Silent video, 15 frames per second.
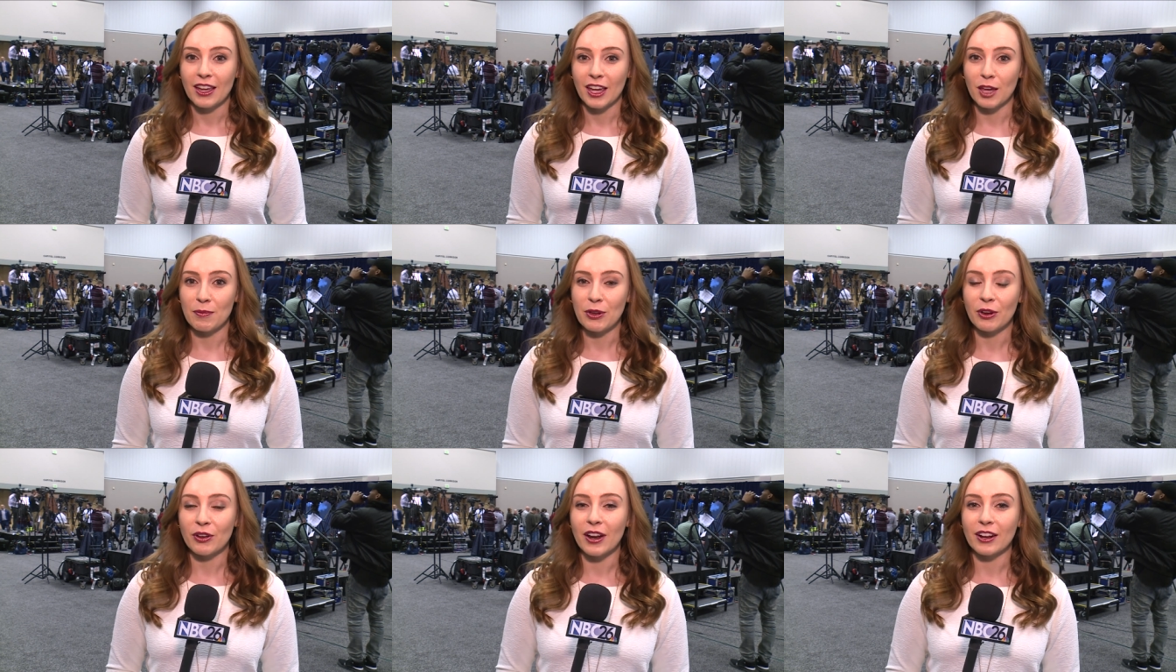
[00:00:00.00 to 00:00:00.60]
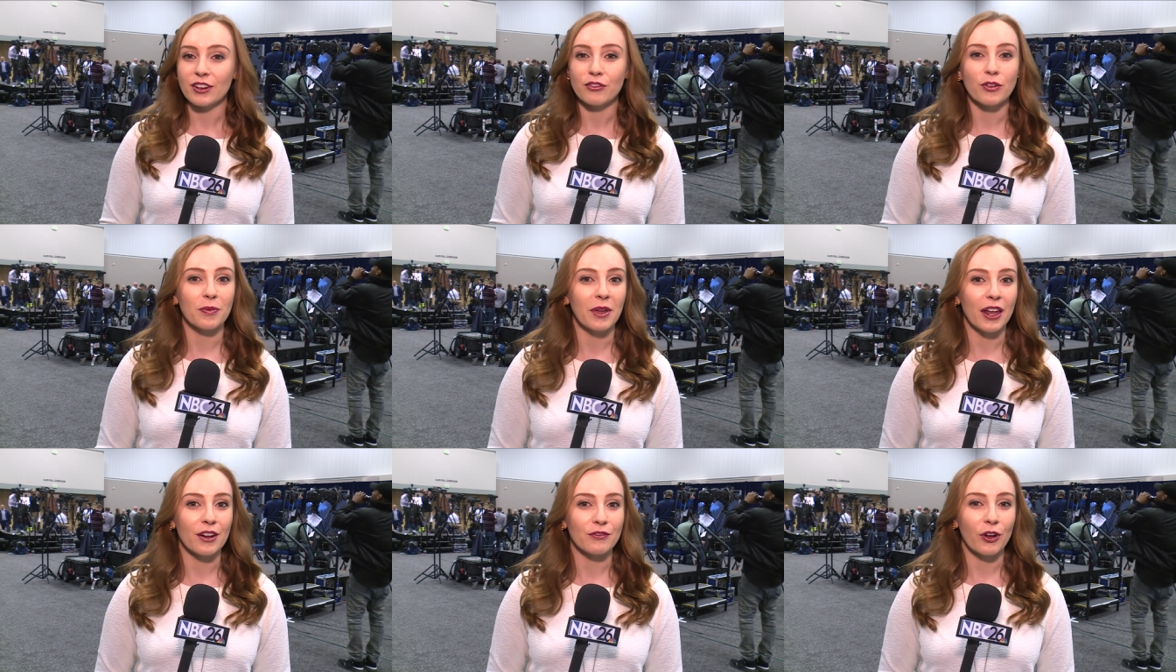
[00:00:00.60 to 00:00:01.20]
Keeping you connected from
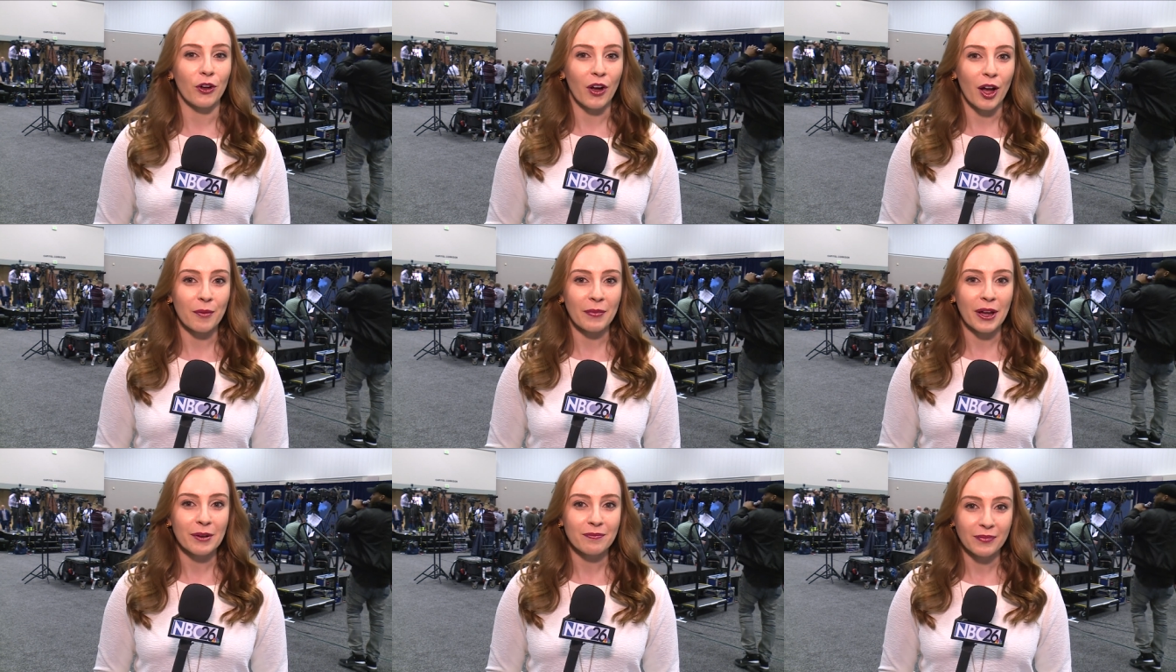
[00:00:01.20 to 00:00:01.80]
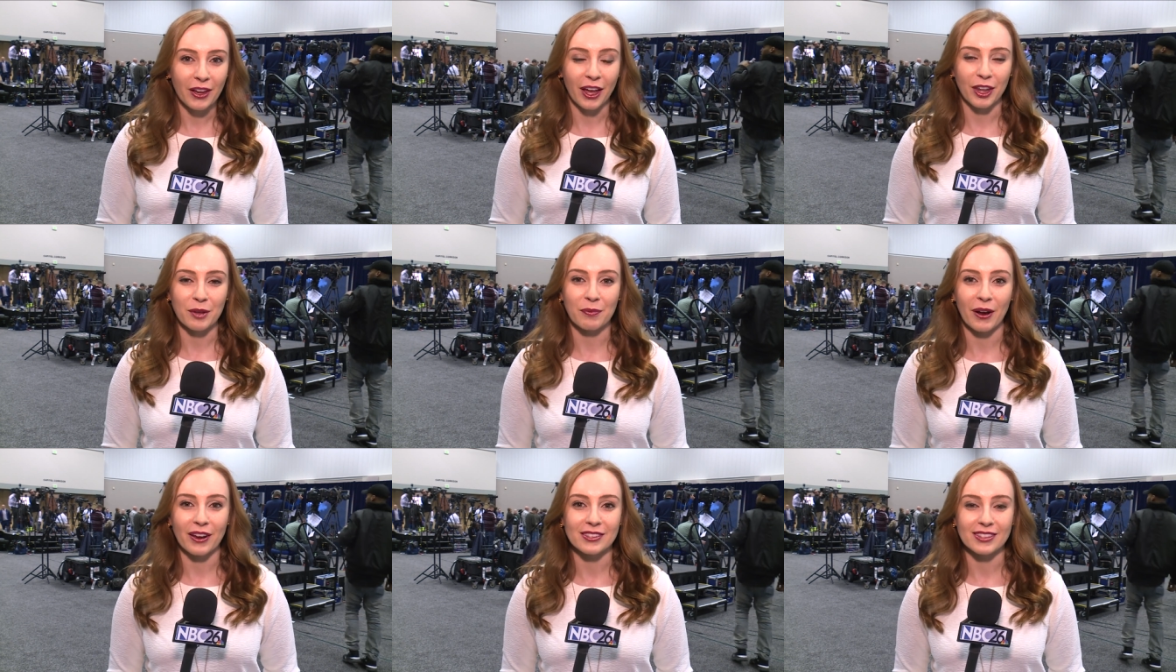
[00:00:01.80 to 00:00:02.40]
the NFL Combine, Kelly
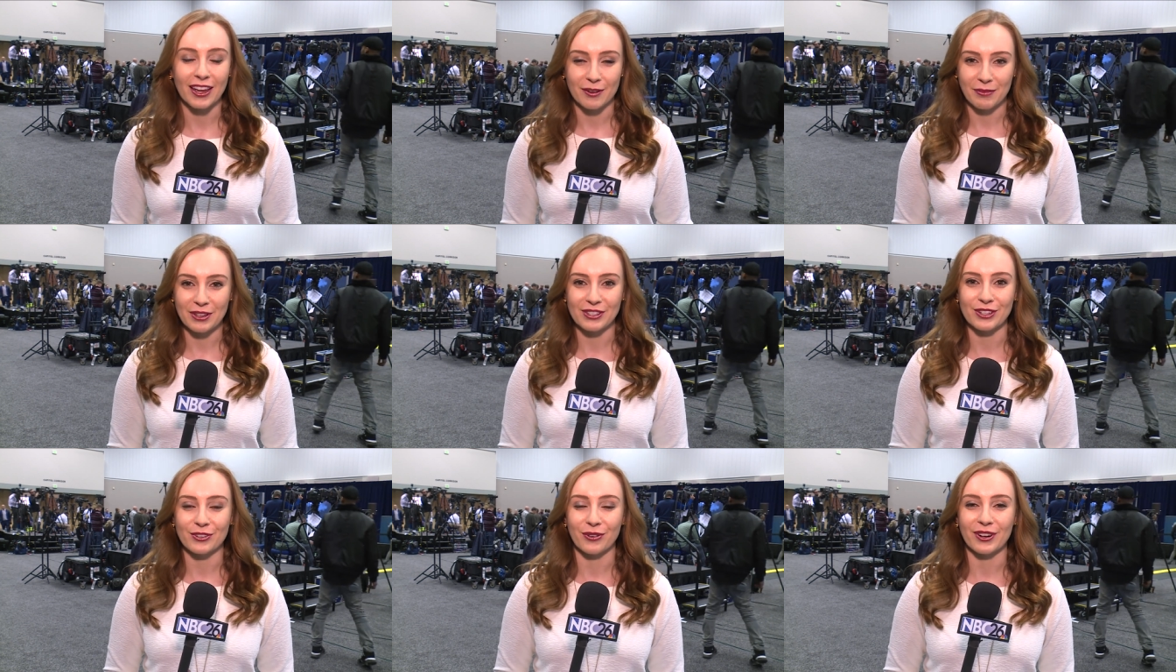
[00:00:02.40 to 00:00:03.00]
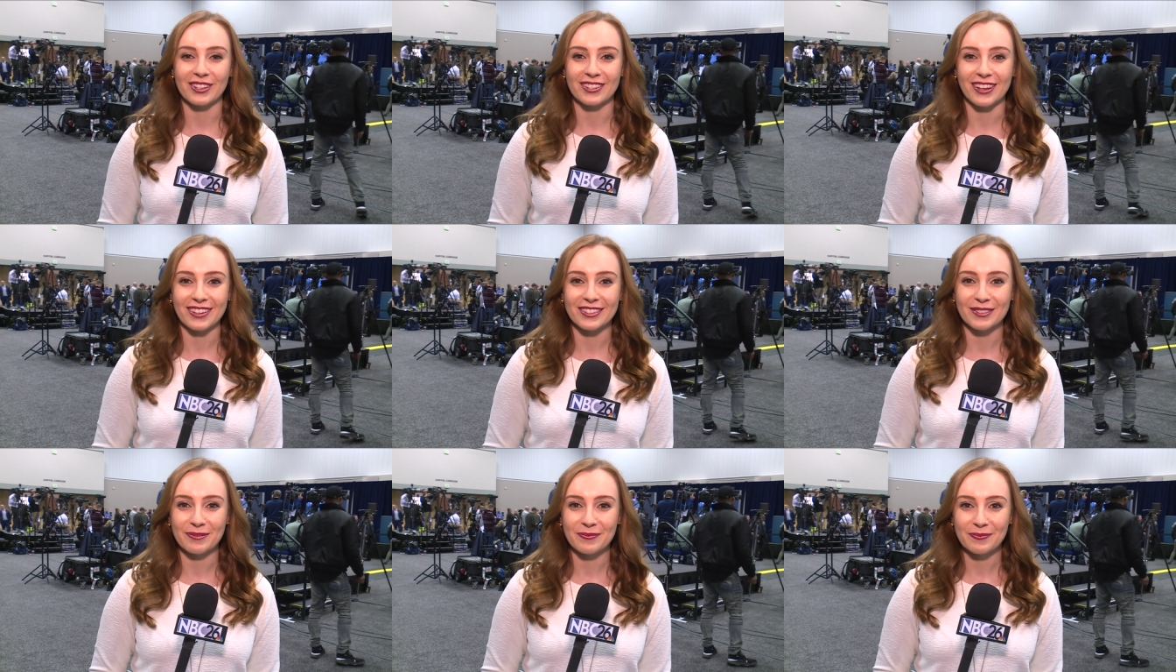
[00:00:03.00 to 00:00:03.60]
Price, NBC
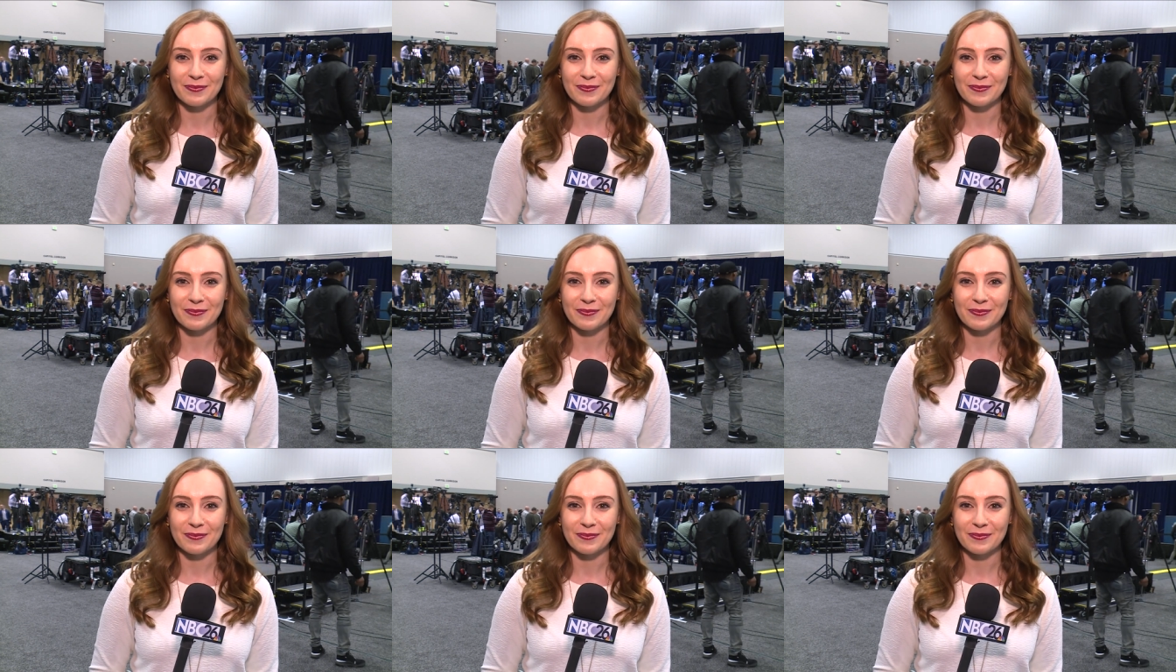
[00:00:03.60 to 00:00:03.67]
26.